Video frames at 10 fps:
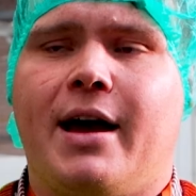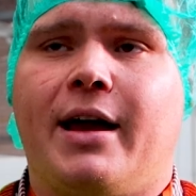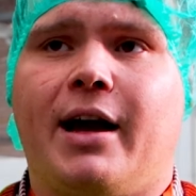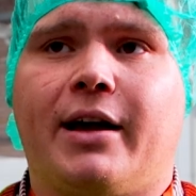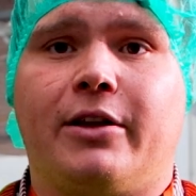
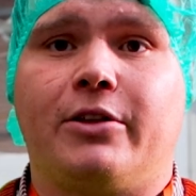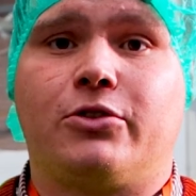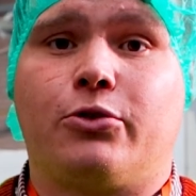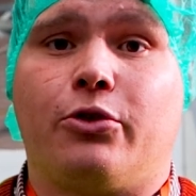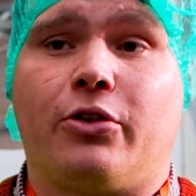And I can
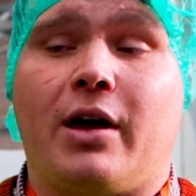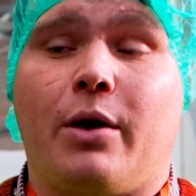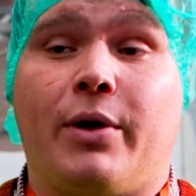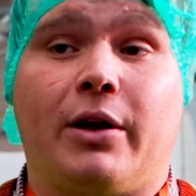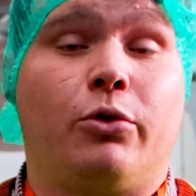ensure
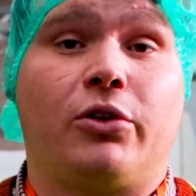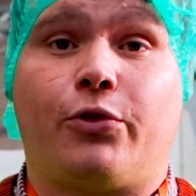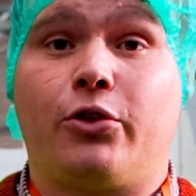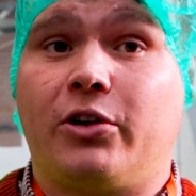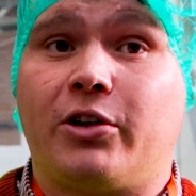that when it goes
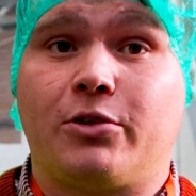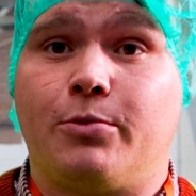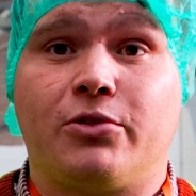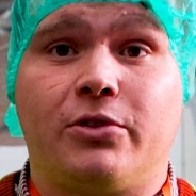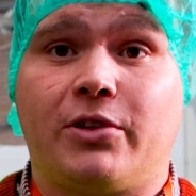through to the
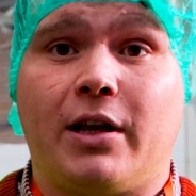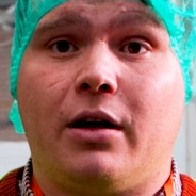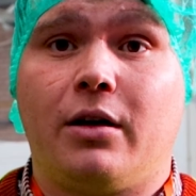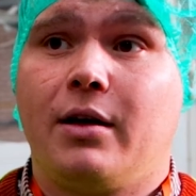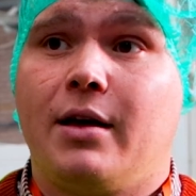distribution
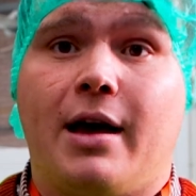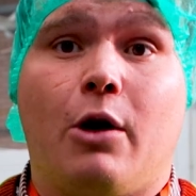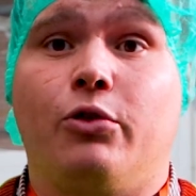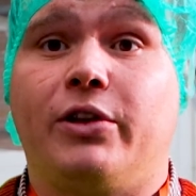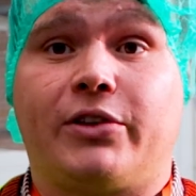centre,
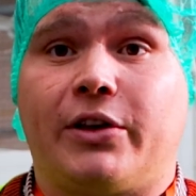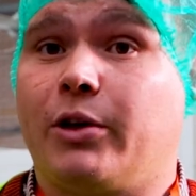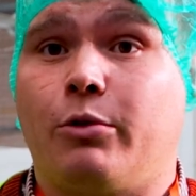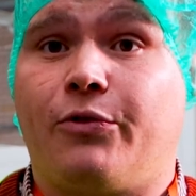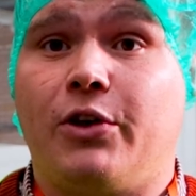it only
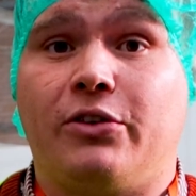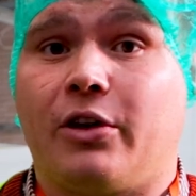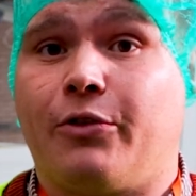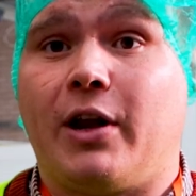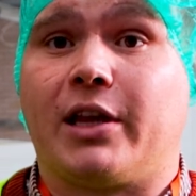sits out the
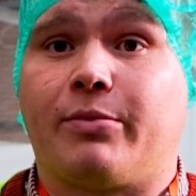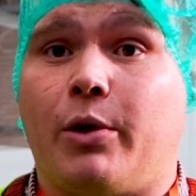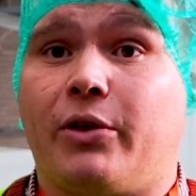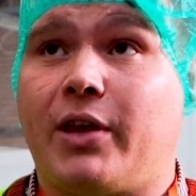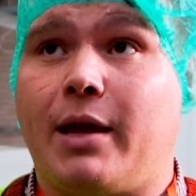freezer for X
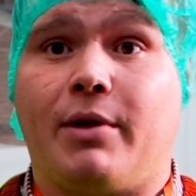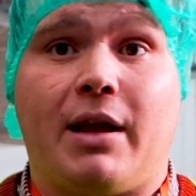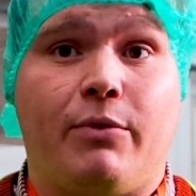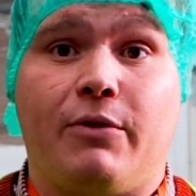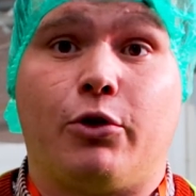amount of time,
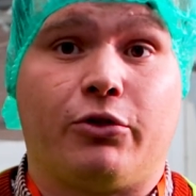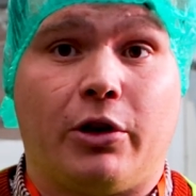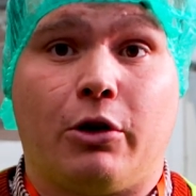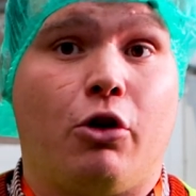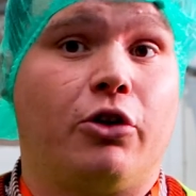and then we've got
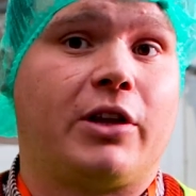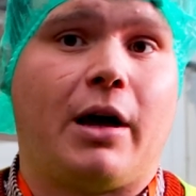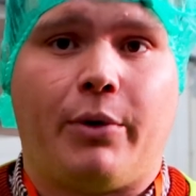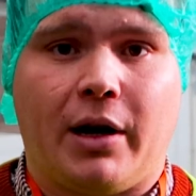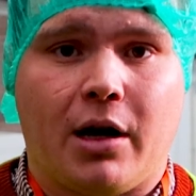to record
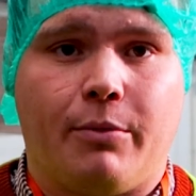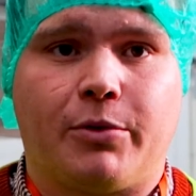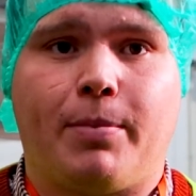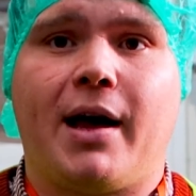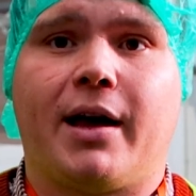that when it
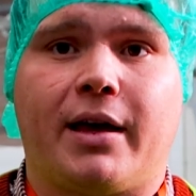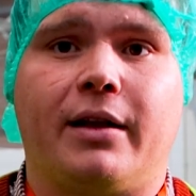comes back.